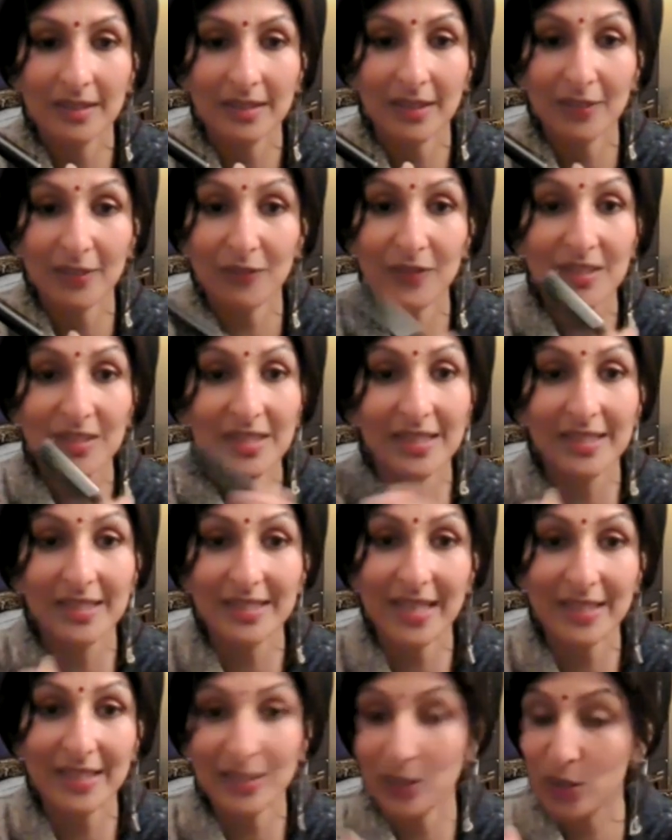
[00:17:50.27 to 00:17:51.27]
and
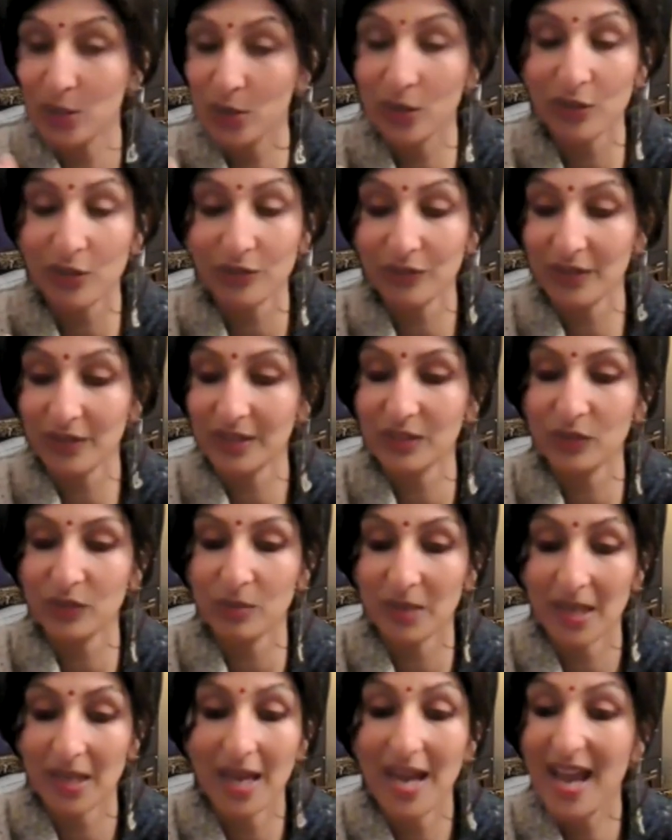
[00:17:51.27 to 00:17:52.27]
facilitated a lot of things for
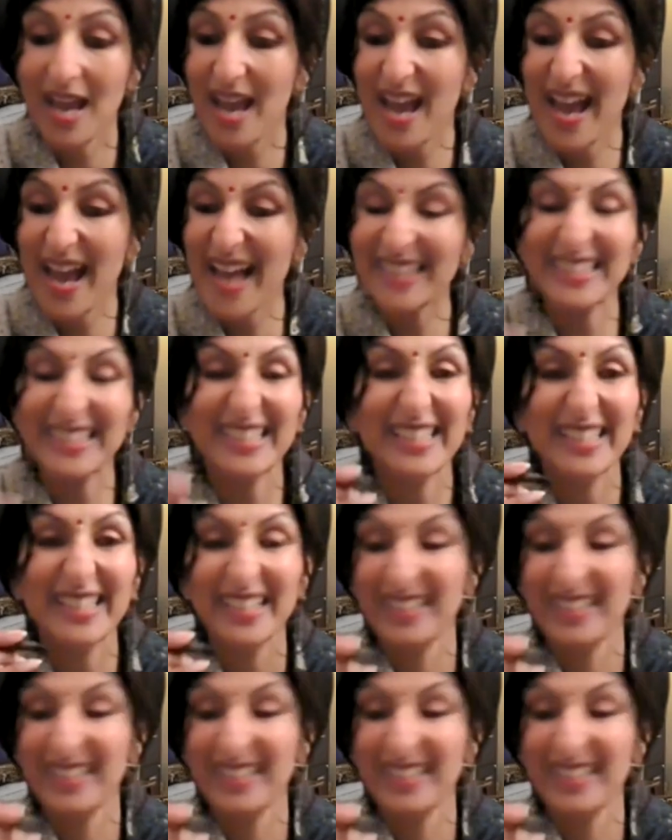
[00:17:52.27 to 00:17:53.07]
me as an